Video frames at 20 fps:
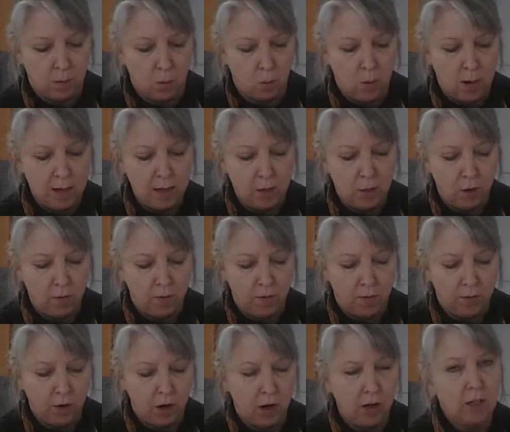1 clove
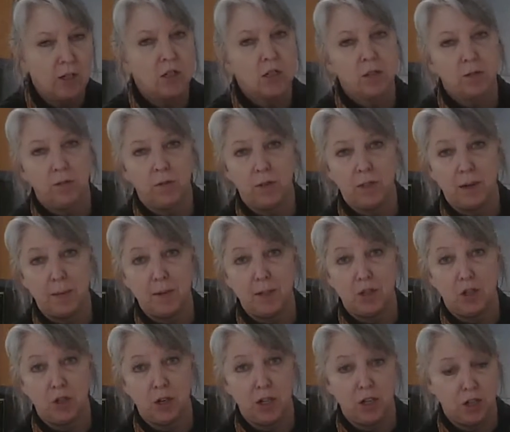of garlic just for
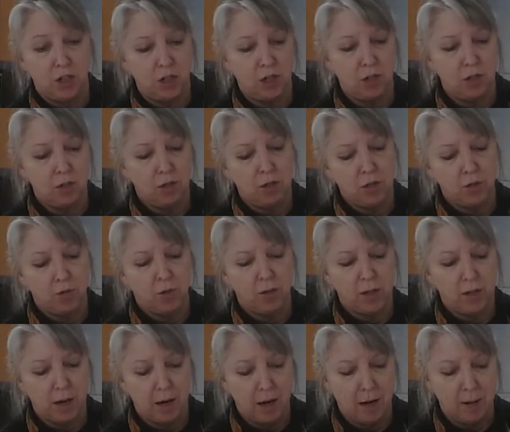demonstration, just for
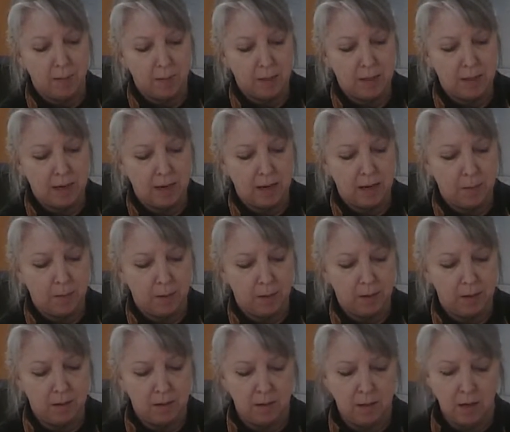time's sake,
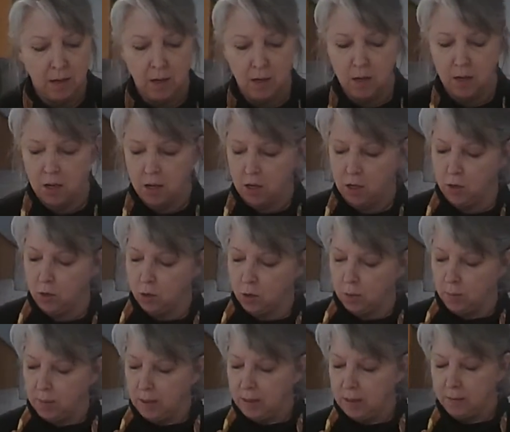but you
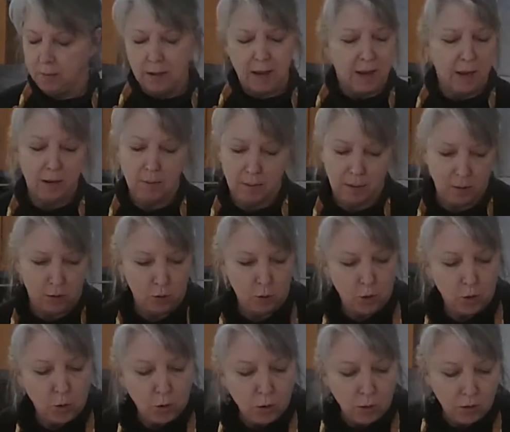normally, I'll do
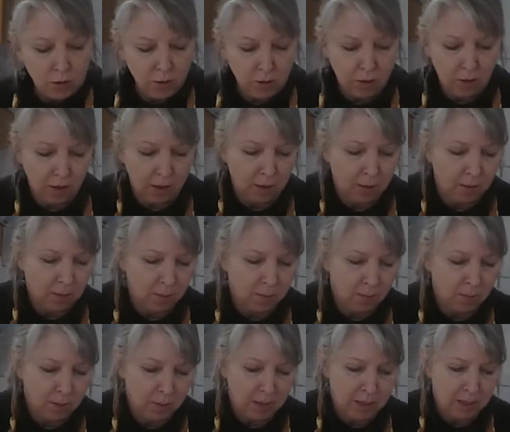2 cloves of garlic.
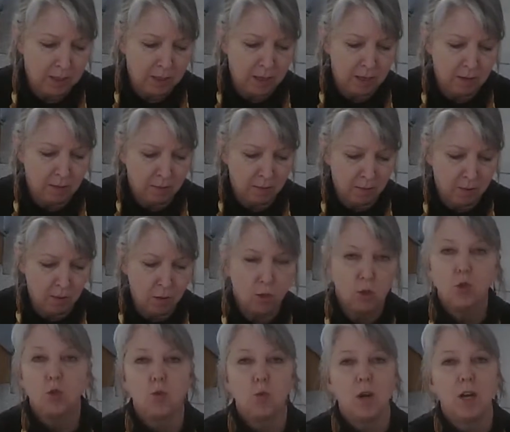What am I saying? You
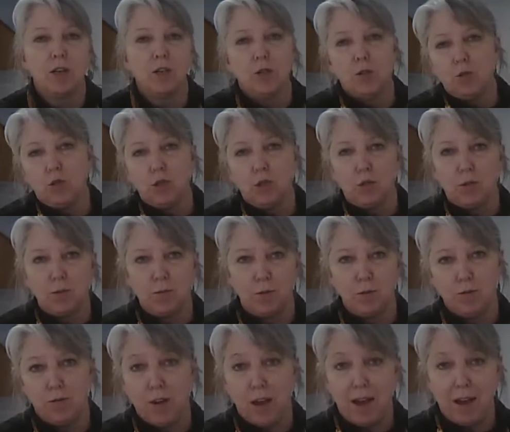do 1, do 2, do
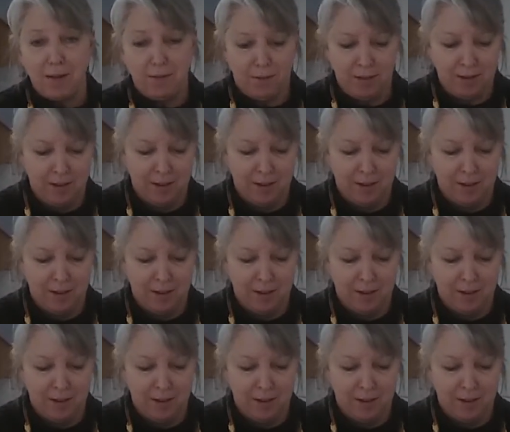5.